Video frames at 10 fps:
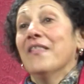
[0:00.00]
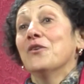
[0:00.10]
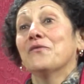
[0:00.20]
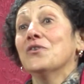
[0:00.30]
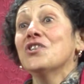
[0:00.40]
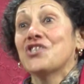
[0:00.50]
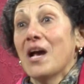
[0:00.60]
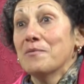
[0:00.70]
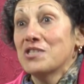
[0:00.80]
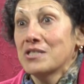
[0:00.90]
Your first
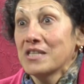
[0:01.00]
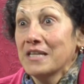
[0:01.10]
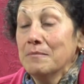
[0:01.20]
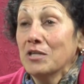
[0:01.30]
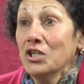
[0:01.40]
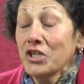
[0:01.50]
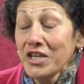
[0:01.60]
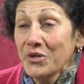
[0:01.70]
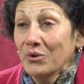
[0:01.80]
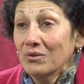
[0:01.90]
job is just to get them to look
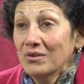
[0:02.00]
at you,